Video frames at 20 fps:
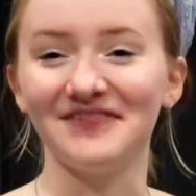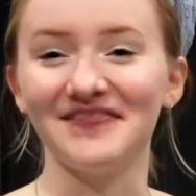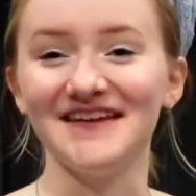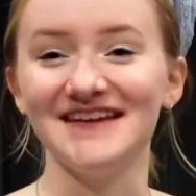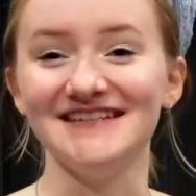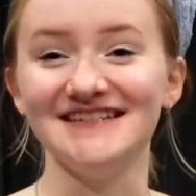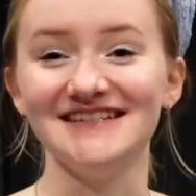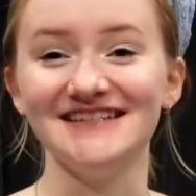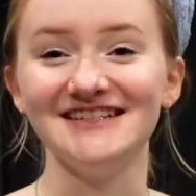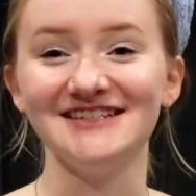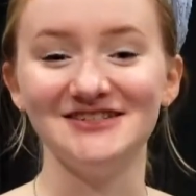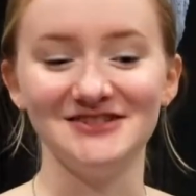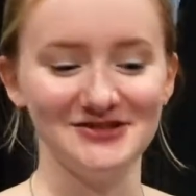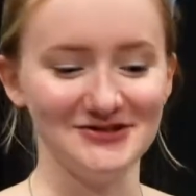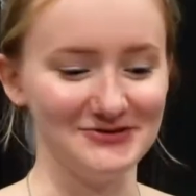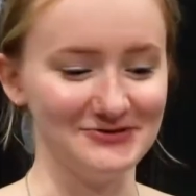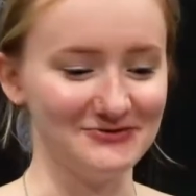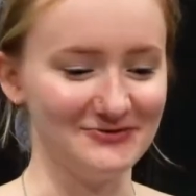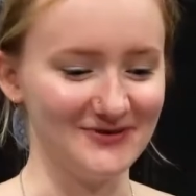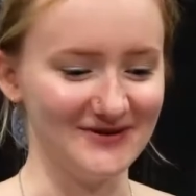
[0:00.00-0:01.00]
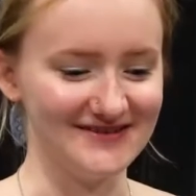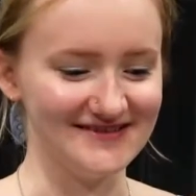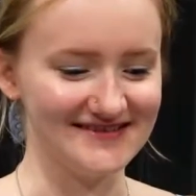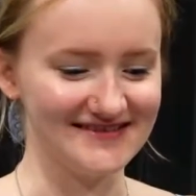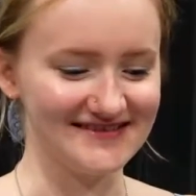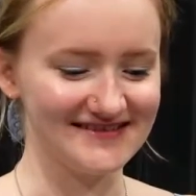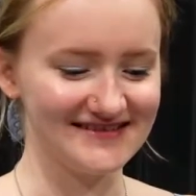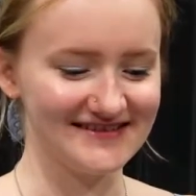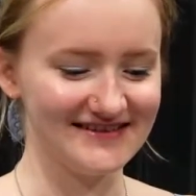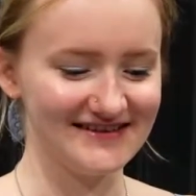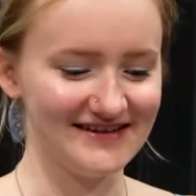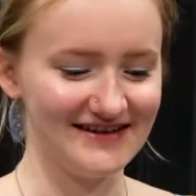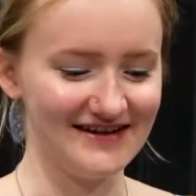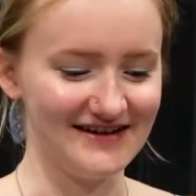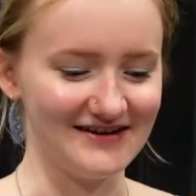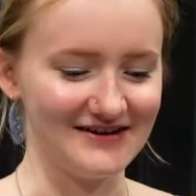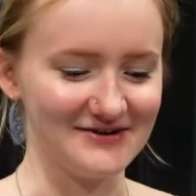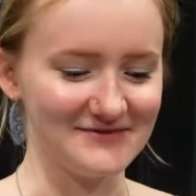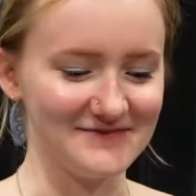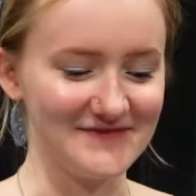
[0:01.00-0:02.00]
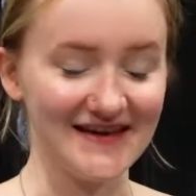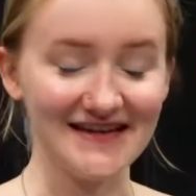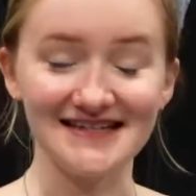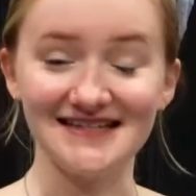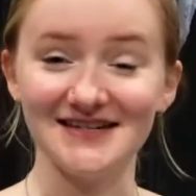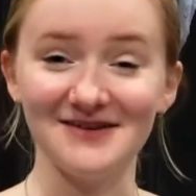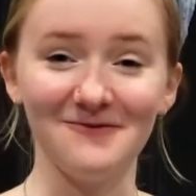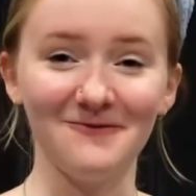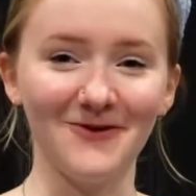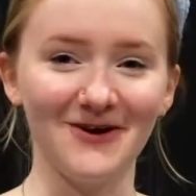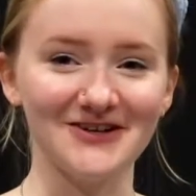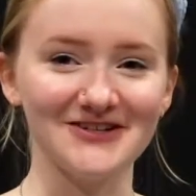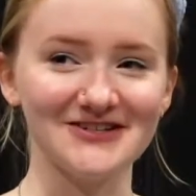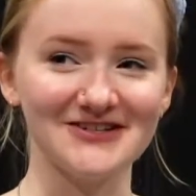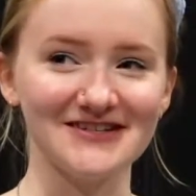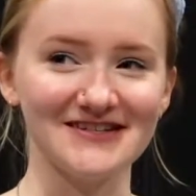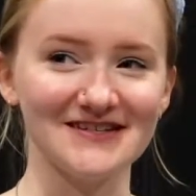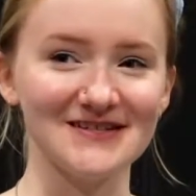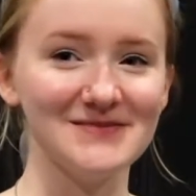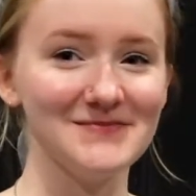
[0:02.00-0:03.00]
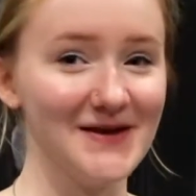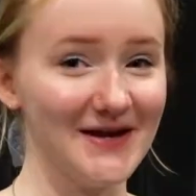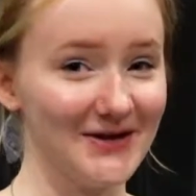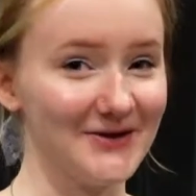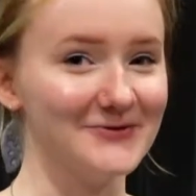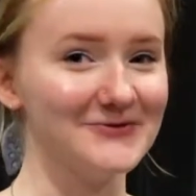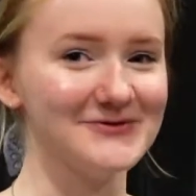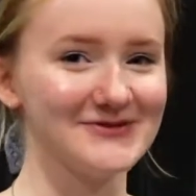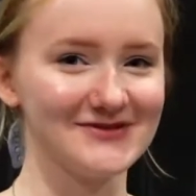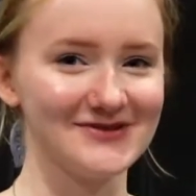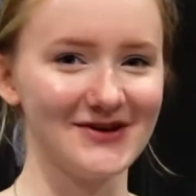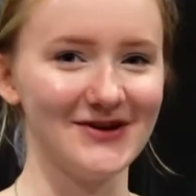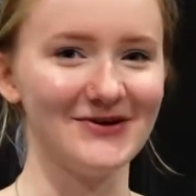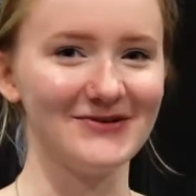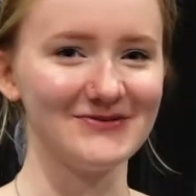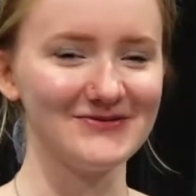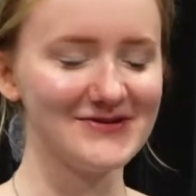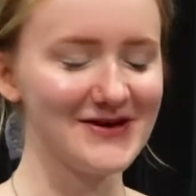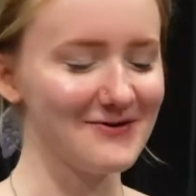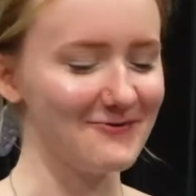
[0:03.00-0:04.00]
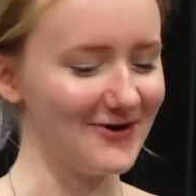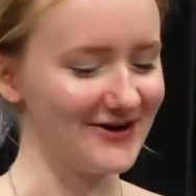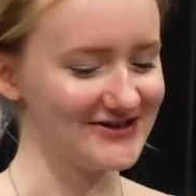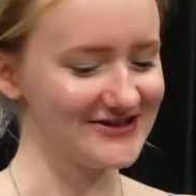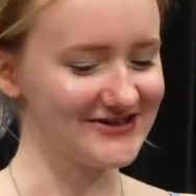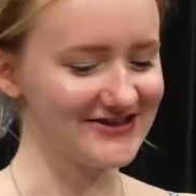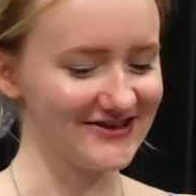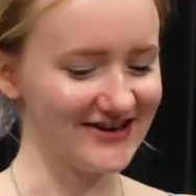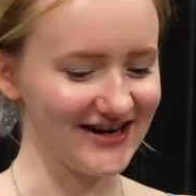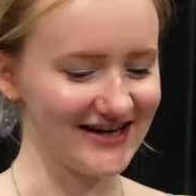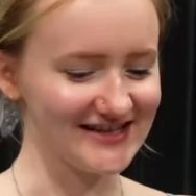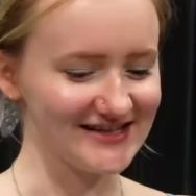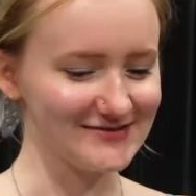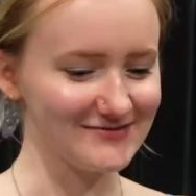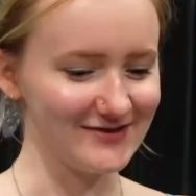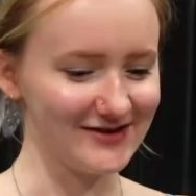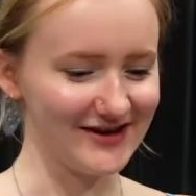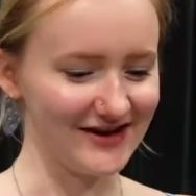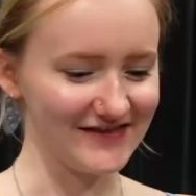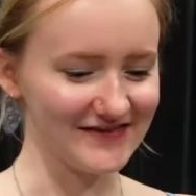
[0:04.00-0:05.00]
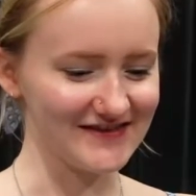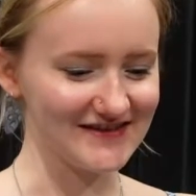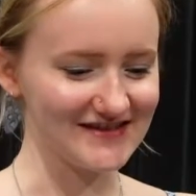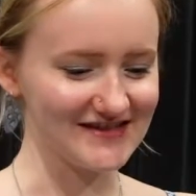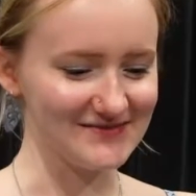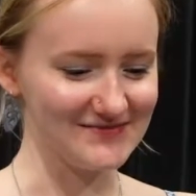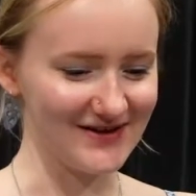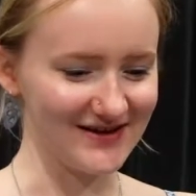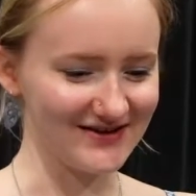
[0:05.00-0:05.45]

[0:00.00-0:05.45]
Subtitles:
What they didn't do was they didn't wash the tomatoes though. They washed their hands but not the tomatoes.